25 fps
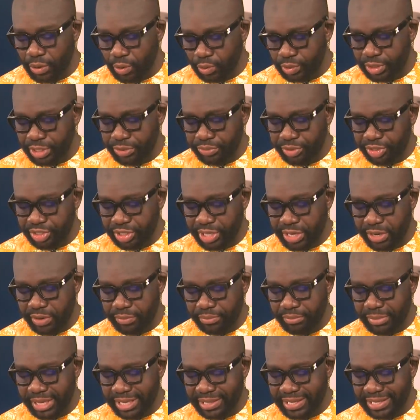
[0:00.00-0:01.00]
Oti Regional
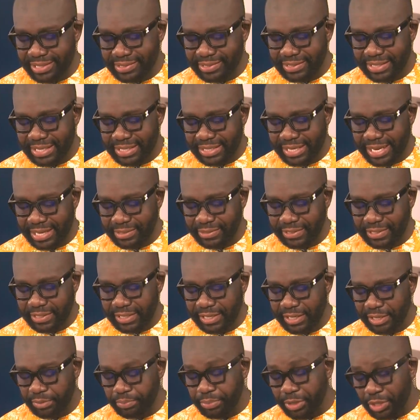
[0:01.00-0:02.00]
Minister
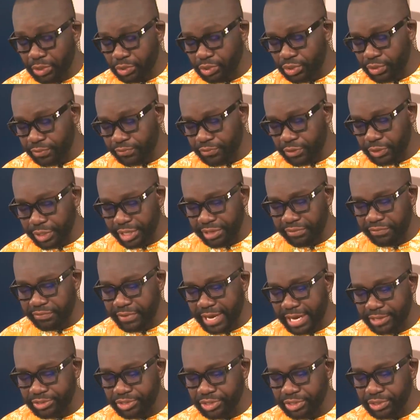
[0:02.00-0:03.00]
Designate appeals to feuding
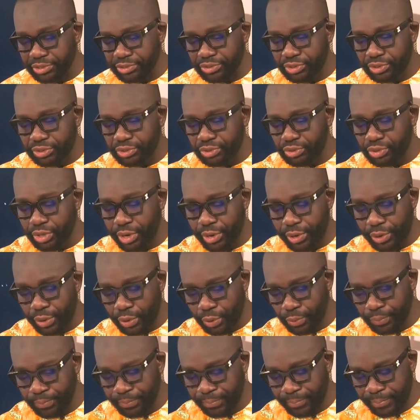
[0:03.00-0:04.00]
factions.
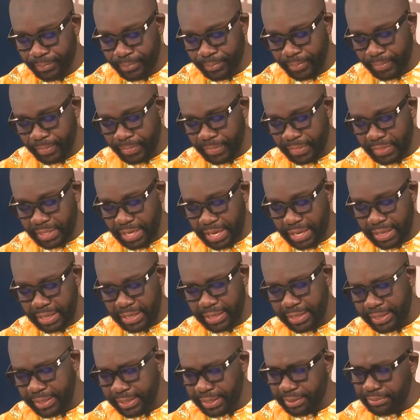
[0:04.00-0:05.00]
So,
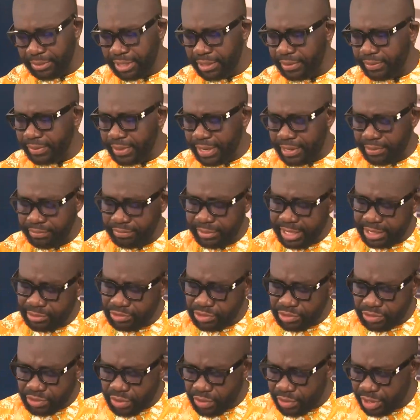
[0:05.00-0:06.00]
uh, let me, uh, that
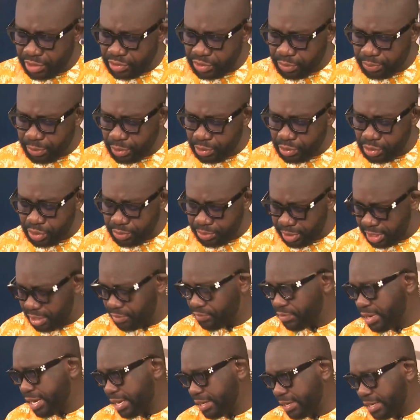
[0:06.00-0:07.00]
story is supposed to be
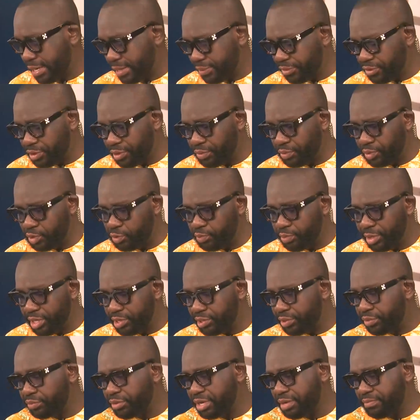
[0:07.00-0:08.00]
right. I thought it was page
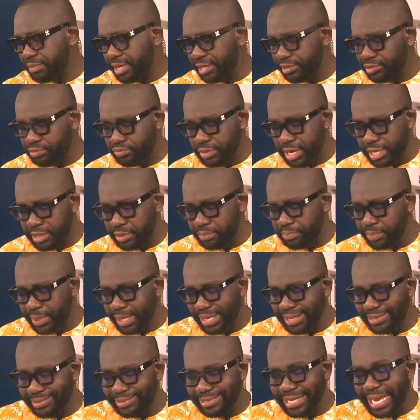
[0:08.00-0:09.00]
three, but it's rather
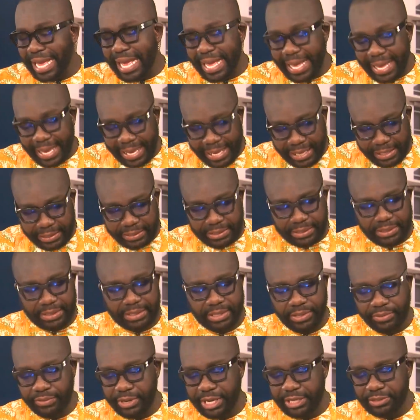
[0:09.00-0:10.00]
page eight.
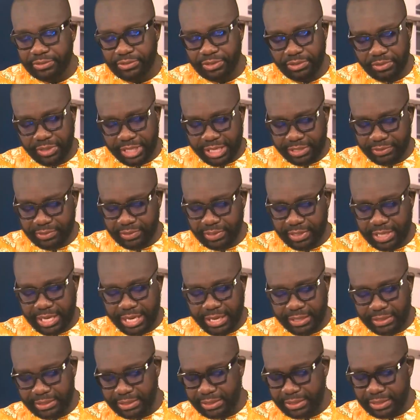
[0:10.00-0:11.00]
All right, so let's
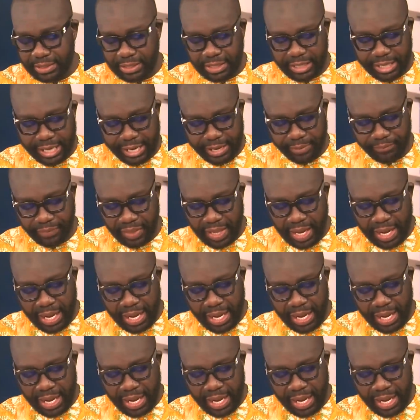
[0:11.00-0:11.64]
get there.